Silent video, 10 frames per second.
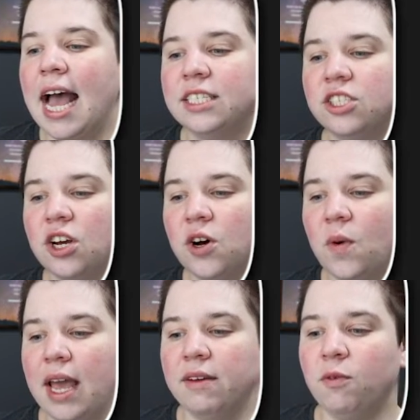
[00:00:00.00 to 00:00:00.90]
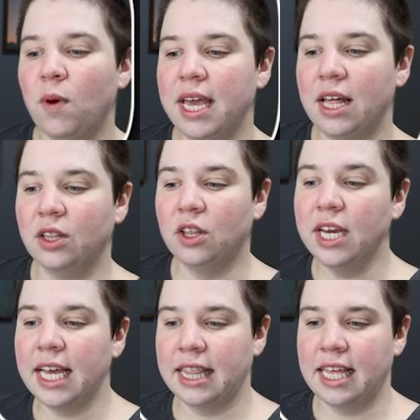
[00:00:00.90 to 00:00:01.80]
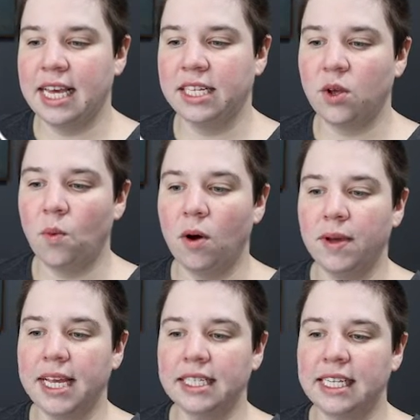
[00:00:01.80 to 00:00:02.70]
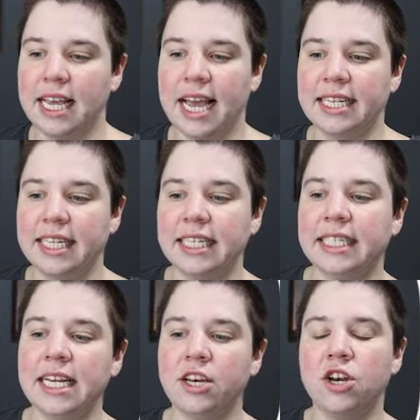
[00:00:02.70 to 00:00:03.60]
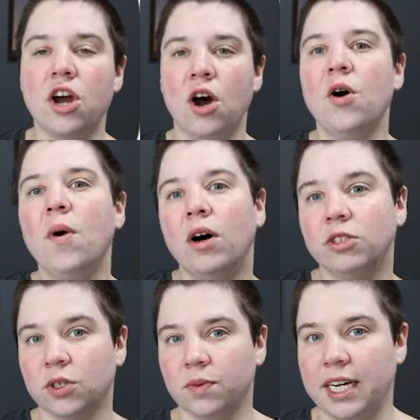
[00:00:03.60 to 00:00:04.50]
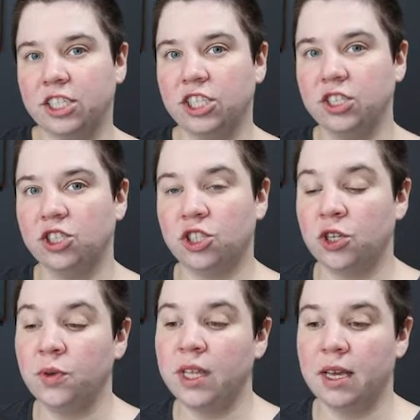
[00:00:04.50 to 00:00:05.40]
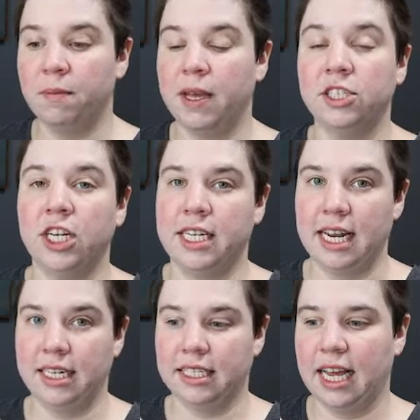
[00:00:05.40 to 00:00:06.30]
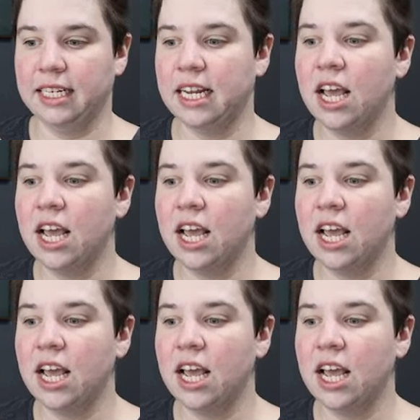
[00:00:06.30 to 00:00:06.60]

And so if we look at this, what we can see is it did no alterations to the MPG dataset.